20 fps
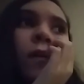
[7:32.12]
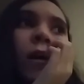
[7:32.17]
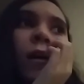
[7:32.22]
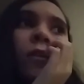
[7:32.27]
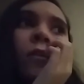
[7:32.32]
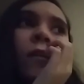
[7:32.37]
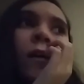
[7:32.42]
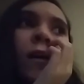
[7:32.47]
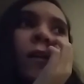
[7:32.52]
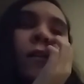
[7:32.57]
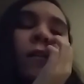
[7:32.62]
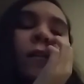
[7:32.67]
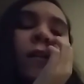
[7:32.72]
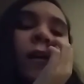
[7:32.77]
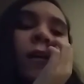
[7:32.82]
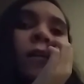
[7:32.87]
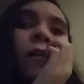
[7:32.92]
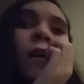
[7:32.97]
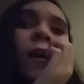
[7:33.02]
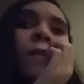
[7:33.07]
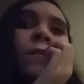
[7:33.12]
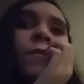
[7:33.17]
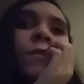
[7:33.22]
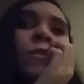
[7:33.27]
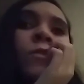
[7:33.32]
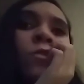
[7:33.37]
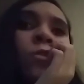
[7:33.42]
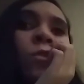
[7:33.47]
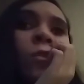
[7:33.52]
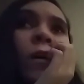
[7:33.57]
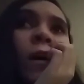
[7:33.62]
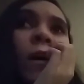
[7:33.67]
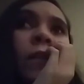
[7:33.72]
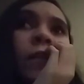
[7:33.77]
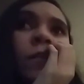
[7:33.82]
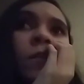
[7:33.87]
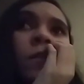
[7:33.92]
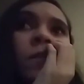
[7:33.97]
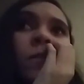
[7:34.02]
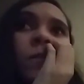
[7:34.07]
I don't. I don't. I don't have school
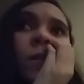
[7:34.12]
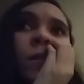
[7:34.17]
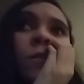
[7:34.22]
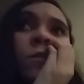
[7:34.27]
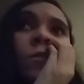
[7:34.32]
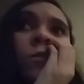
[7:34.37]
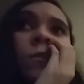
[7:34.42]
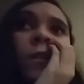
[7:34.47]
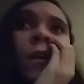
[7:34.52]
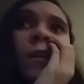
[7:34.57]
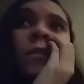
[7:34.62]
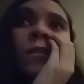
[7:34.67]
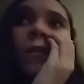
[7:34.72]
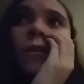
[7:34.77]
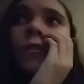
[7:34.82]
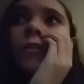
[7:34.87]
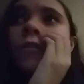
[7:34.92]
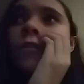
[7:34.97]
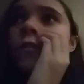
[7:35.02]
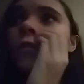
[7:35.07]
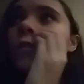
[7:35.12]
on Thursday, so that's actually